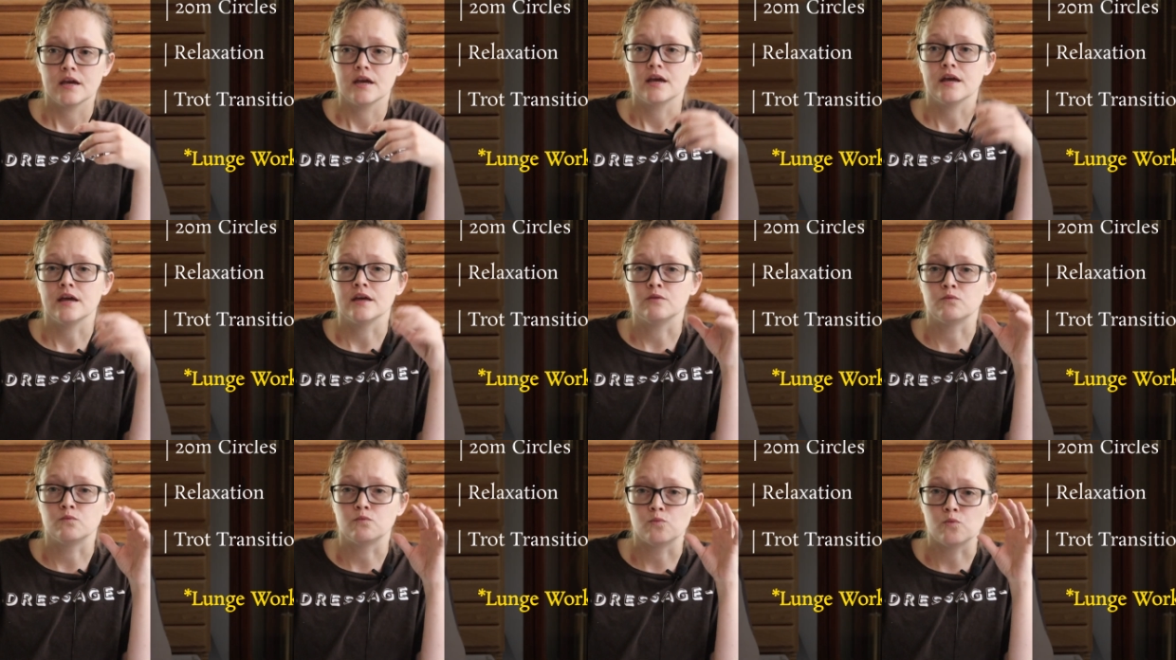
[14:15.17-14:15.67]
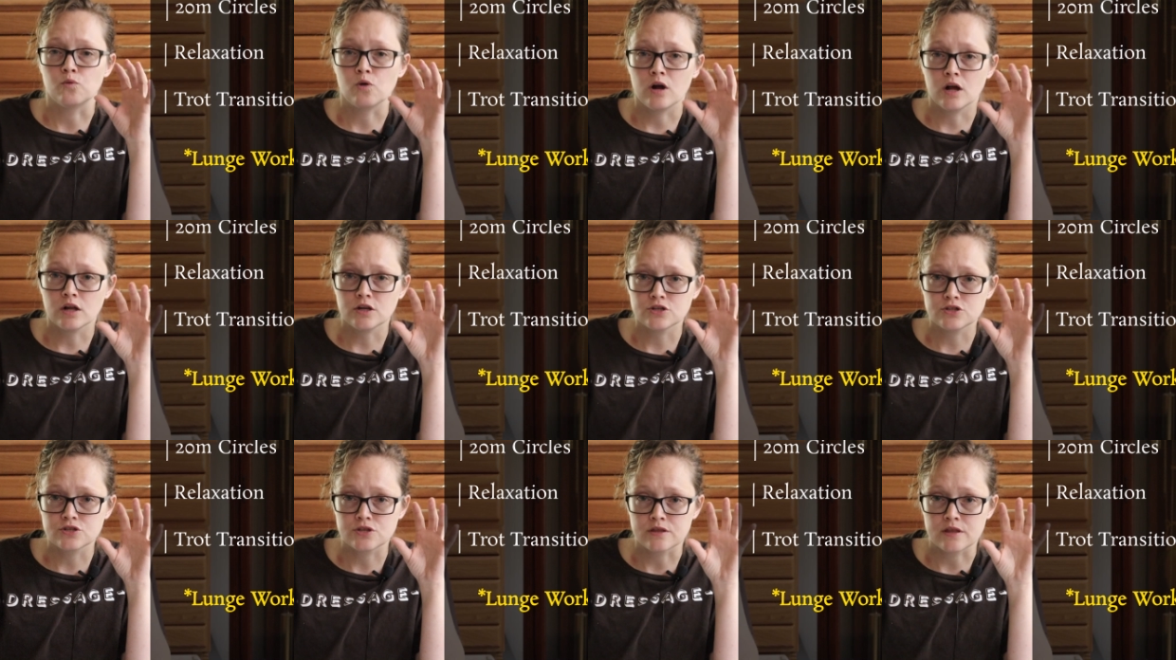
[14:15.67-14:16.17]
and
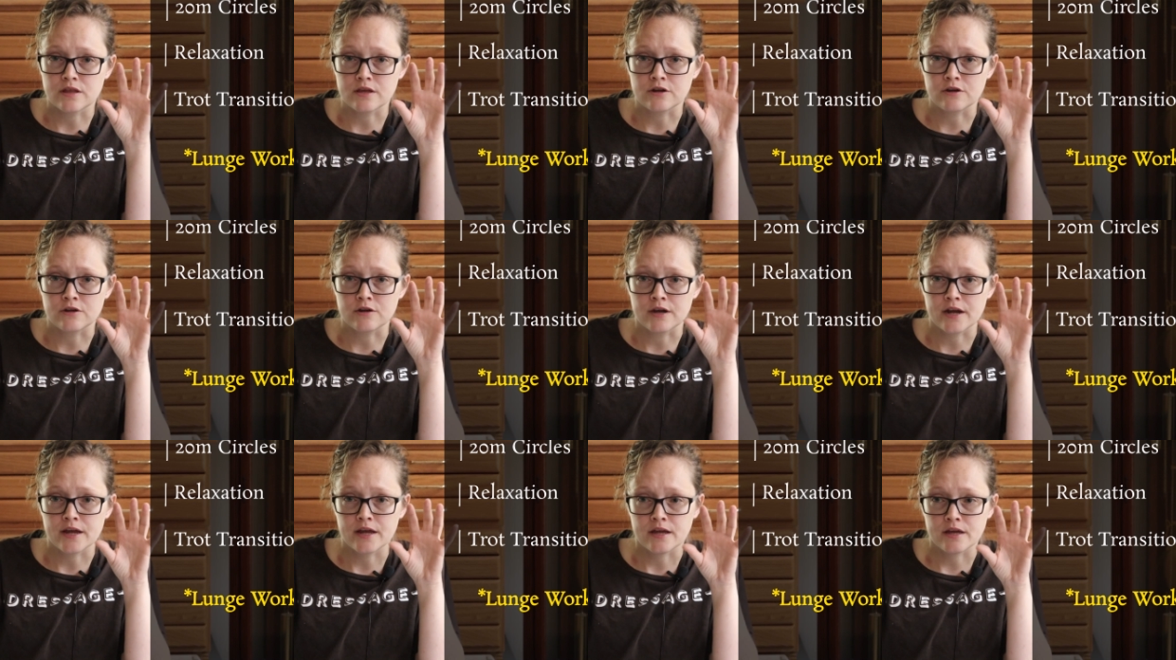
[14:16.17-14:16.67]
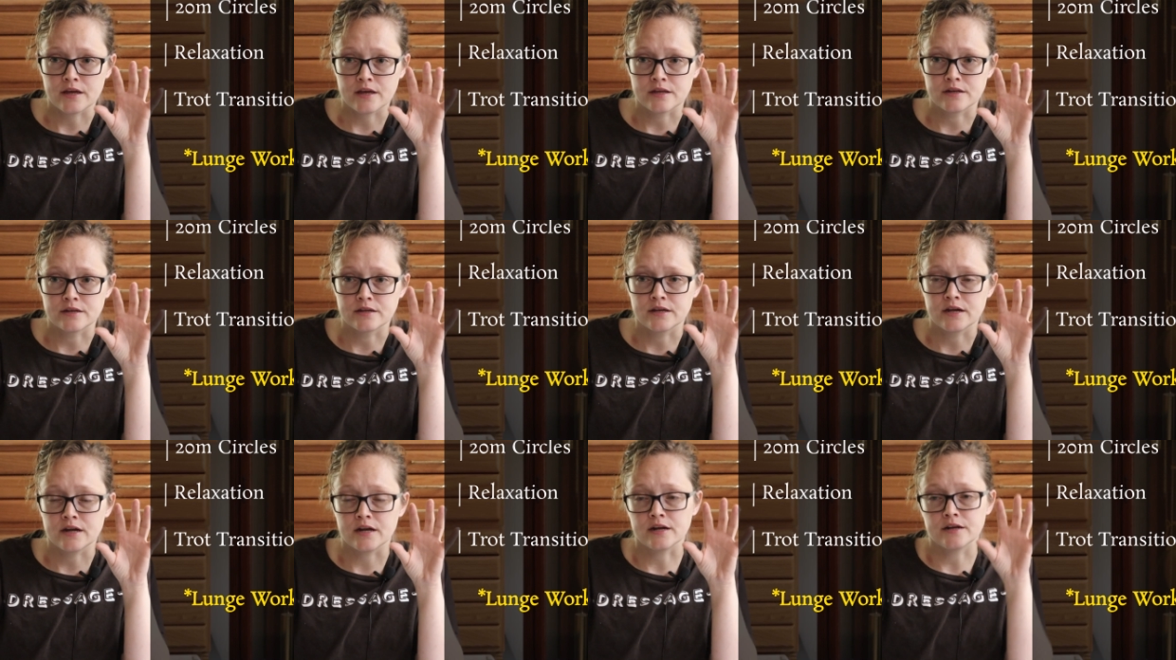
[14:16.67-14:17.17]
watch their
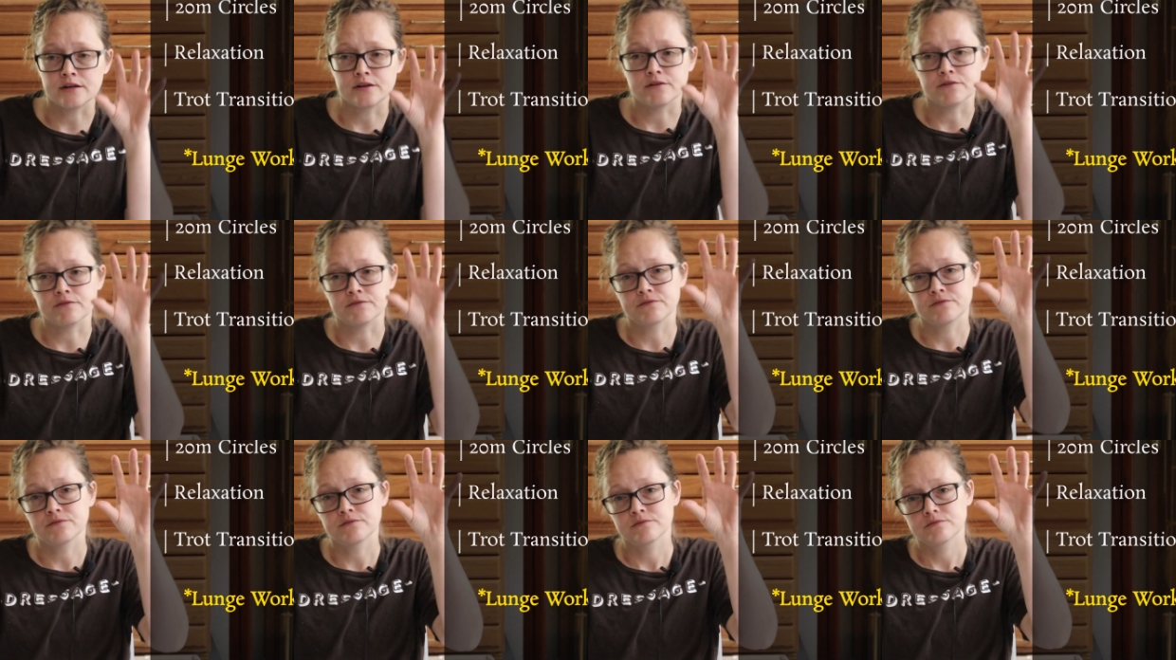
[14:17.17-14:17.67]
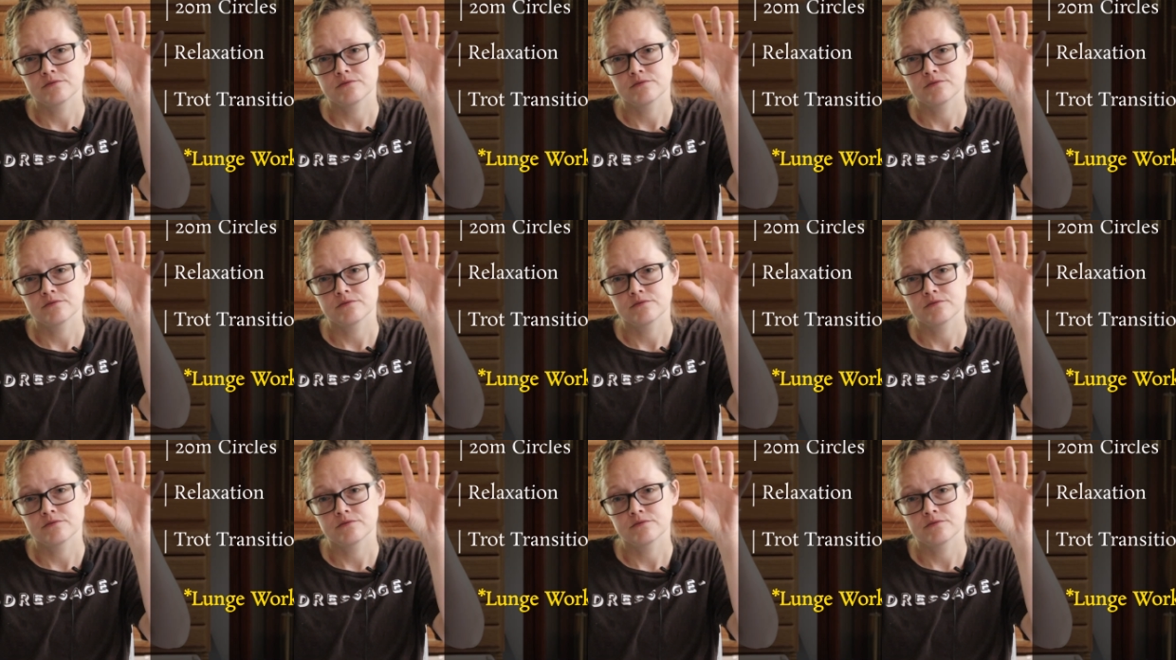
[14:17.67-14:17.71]
head kind of